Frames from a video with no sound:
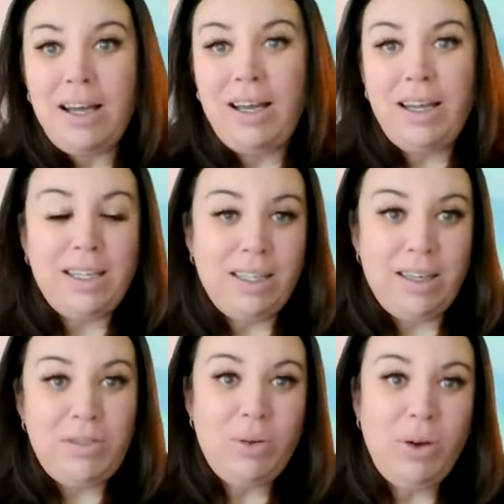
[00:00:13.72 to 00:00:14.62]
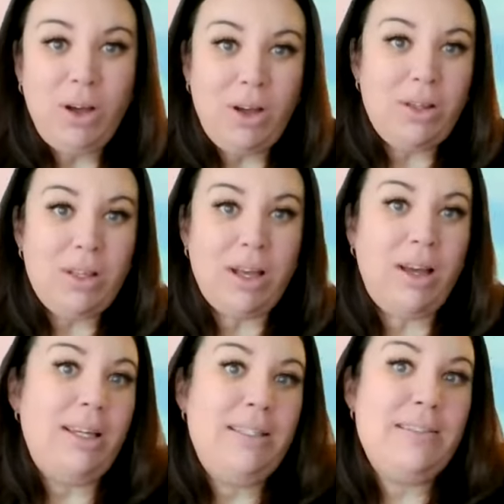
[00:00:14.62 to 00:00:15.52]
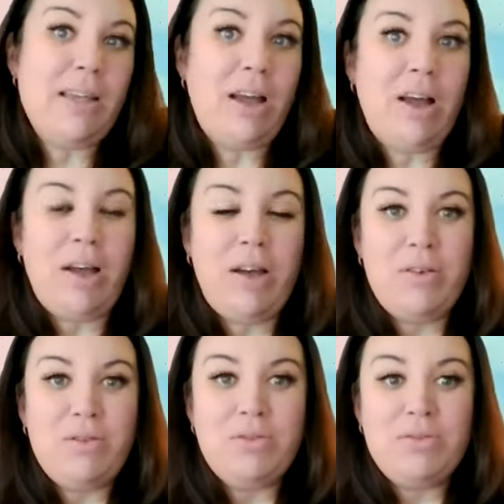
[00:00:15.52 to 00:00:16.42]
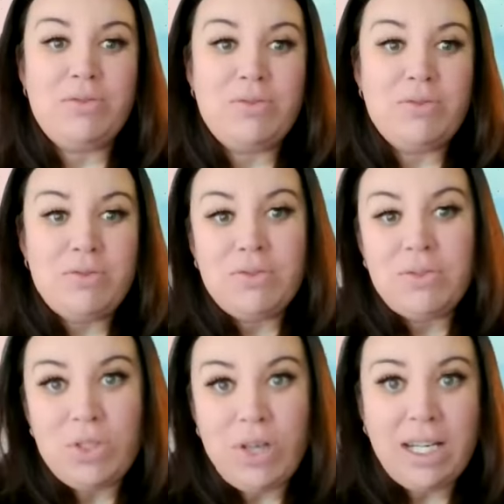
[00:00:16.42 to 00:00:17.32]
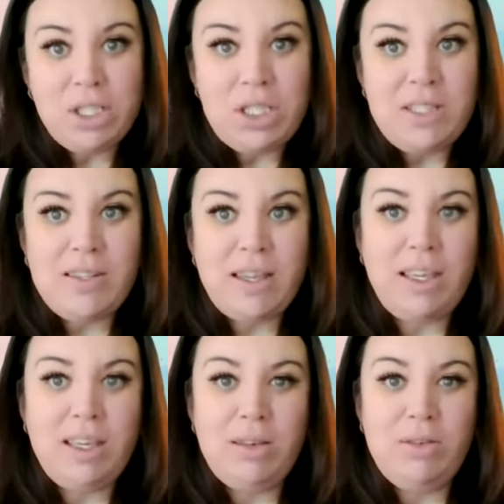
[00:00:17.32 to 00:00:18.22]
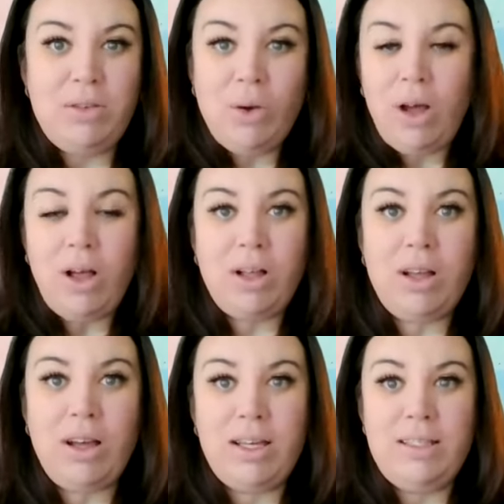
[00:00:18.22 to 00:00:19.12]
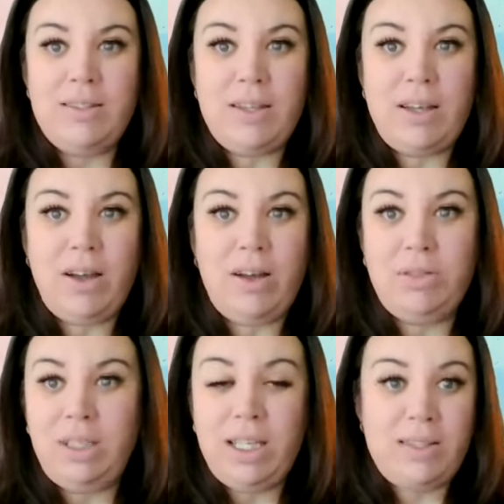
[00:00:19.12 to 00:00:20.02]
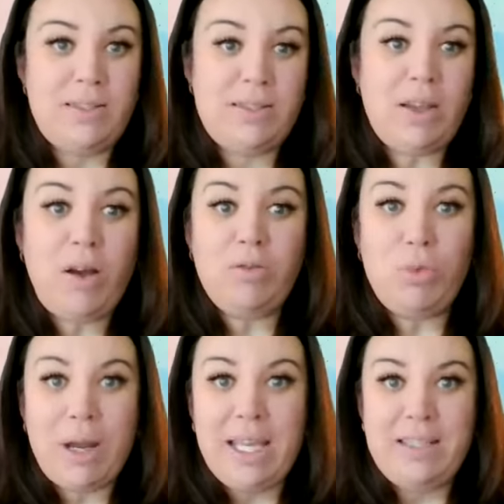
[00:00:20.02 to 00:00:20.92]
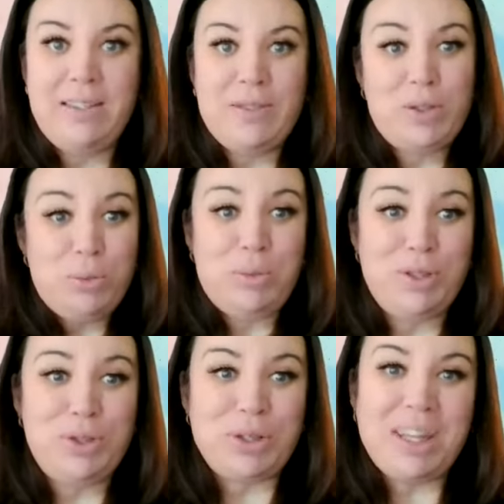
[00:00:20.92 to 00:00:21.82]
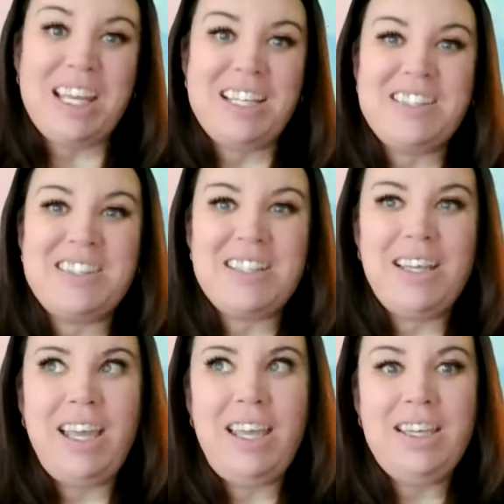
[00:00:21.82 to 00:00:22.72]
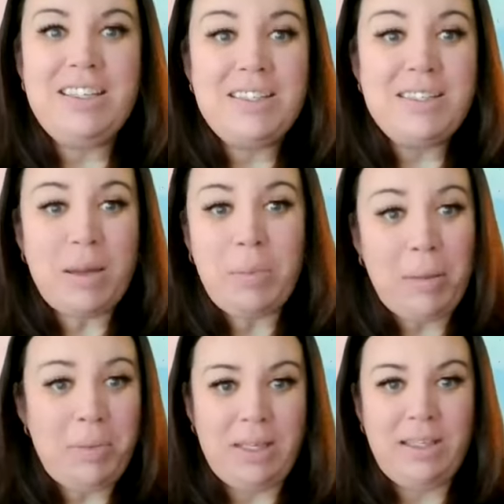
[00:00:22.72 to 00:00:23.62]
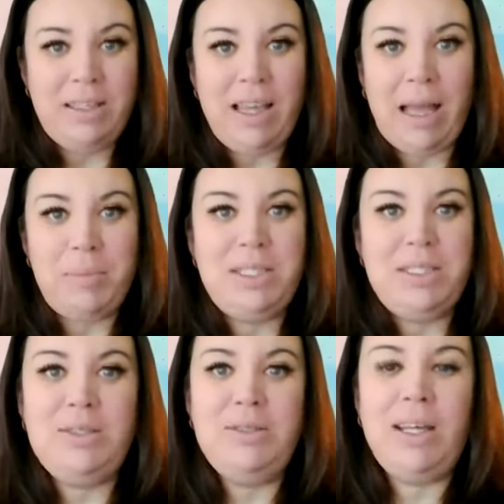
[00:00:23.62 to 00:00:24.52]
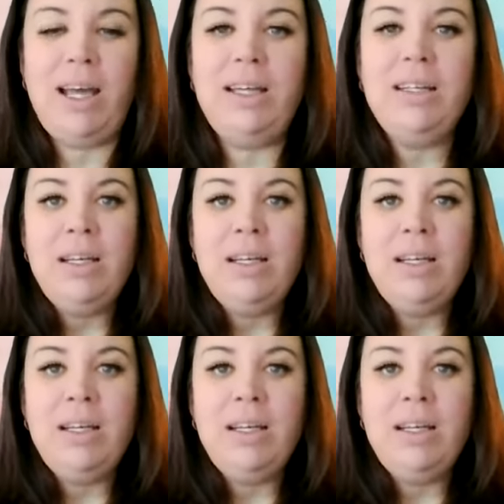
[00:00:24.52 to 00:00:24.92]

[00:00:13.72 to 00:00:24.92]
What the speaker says: I can give you all kinds of strategies. I can give you all kinds of lists of ways to build your list. And I'm happy to do that.